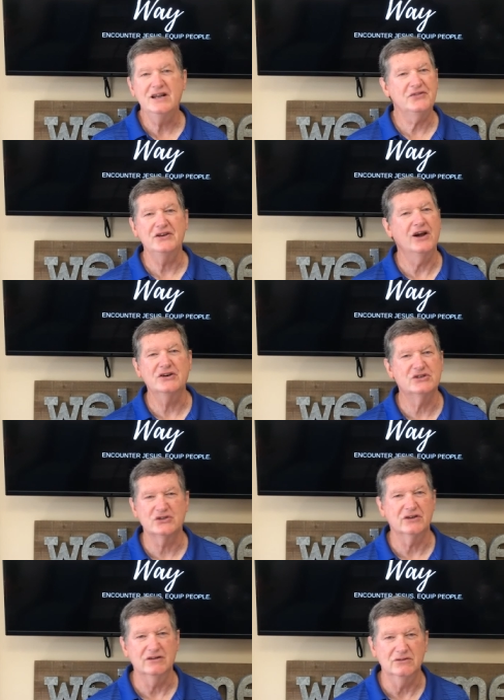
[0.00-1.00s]
nothing
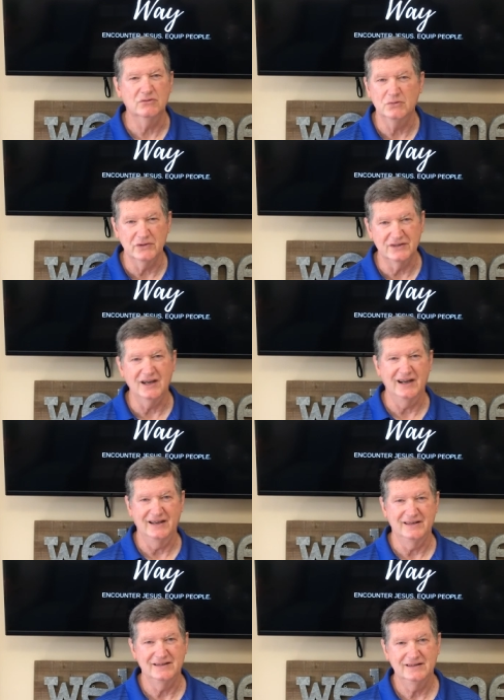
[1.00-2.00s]
uncertain with
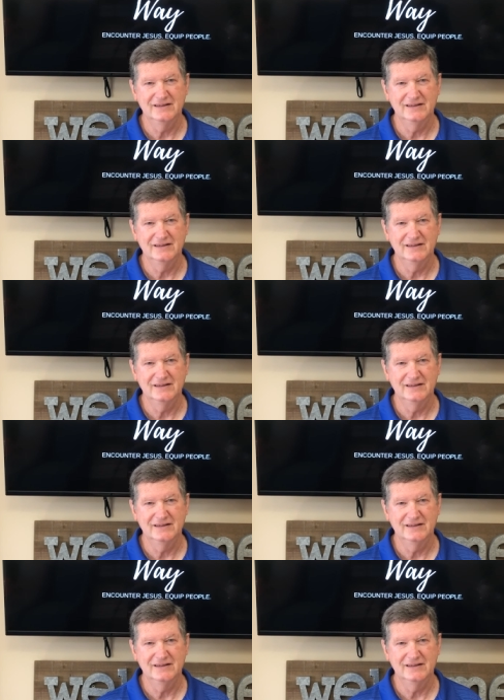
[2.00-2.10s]
God.